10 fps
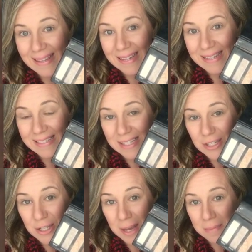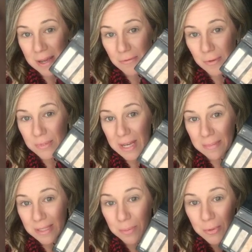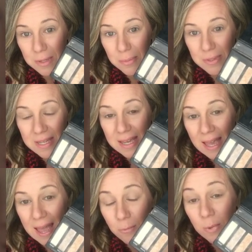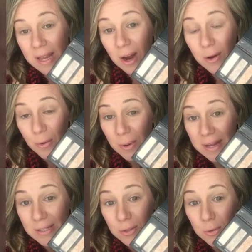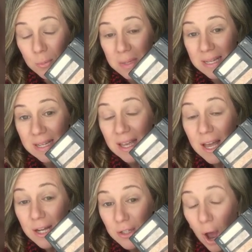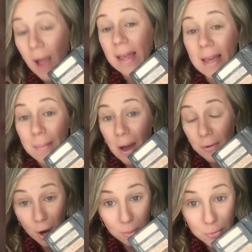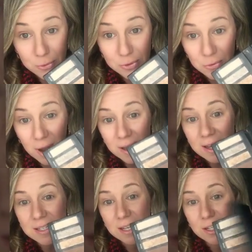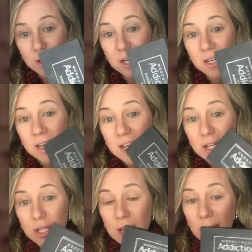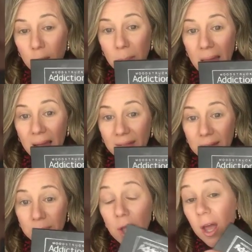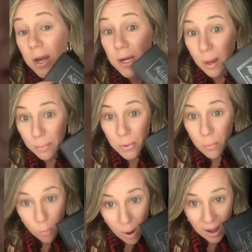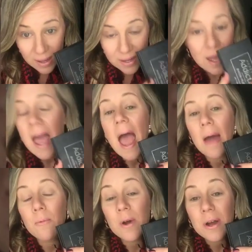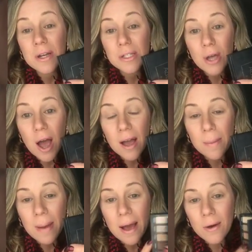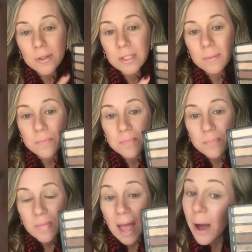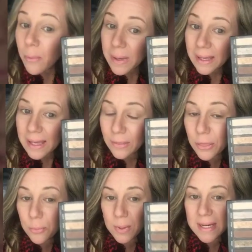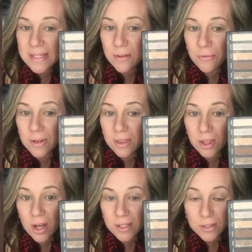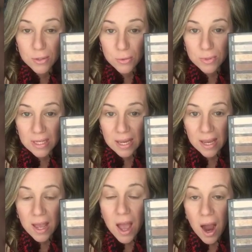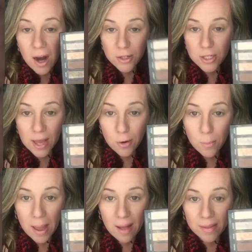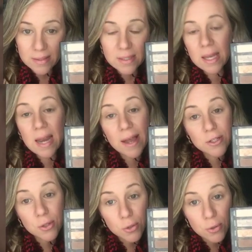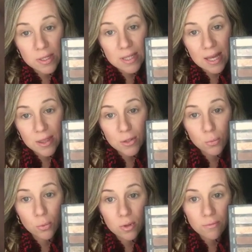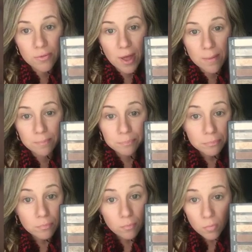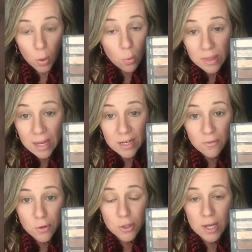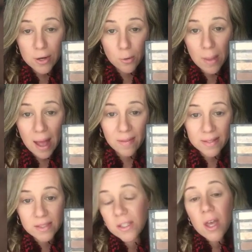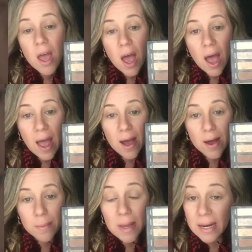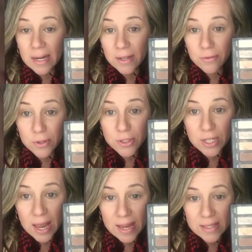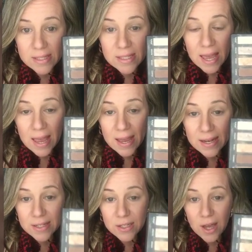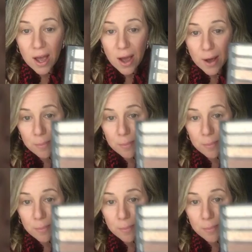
Hey ladies, it's Jamie from Jamie's Beauty Boutique, and we are going to be talking about our Moodstruck Addiction Shadow Palette #1, and we're going to talk about how we can get 3 different looks using our shadow palettes. And actually you can take this rule of thumb with any of your shadow palettes and any of your shades, and